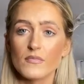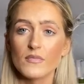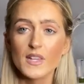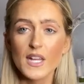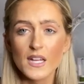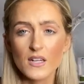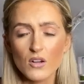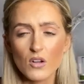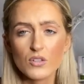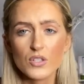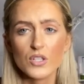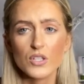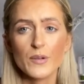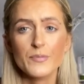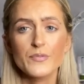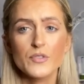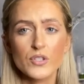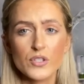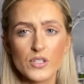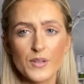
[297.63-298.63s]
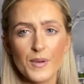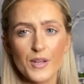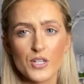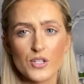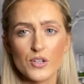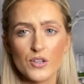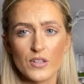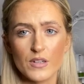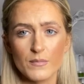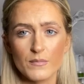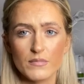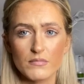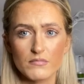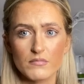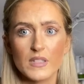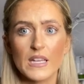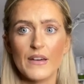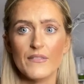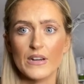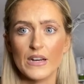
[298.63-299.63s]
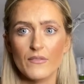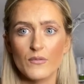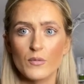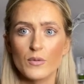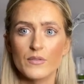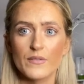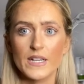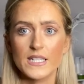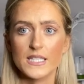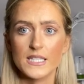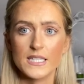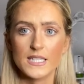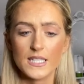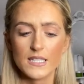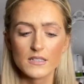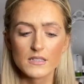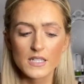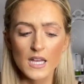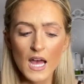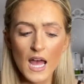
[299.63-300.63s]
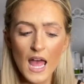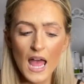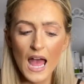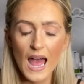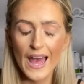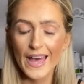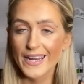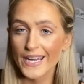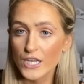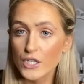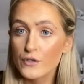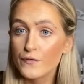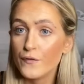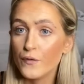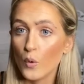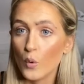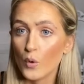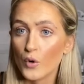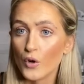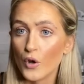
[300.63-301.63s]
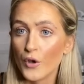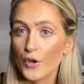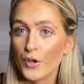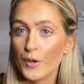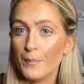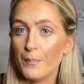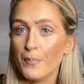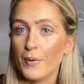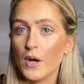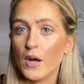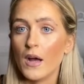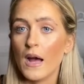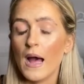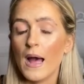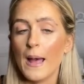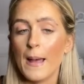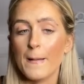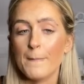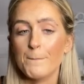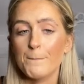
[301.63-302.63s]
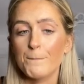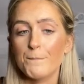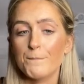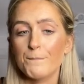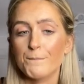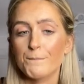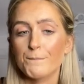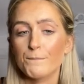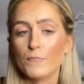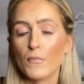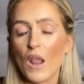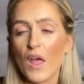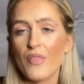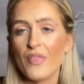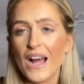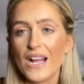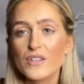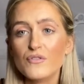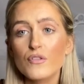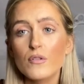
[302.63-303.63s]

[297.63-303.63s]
looked it up just to make sure that I'm giving everyone the right details. It is 4 now, but that's for